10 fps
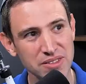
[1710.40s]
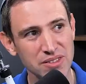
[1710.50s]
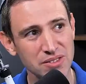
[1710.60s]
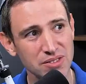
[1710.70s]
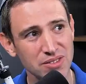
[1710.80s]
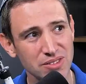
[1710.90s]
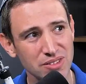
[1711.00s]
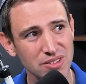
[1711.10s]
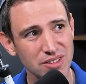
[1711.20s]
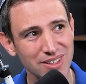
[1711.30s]
this
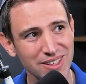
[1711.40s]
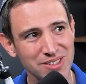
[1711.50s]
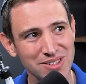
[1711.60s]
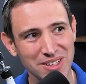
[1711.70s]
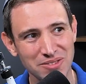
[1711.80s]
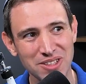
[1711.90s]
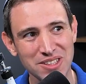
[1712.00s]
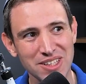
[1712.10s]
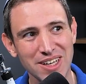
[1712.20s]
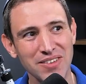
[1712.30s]
is an
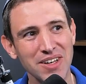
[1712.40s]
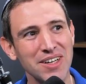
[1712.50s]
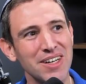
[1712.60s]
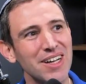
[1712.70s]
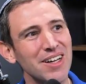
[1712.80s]
image. I mean,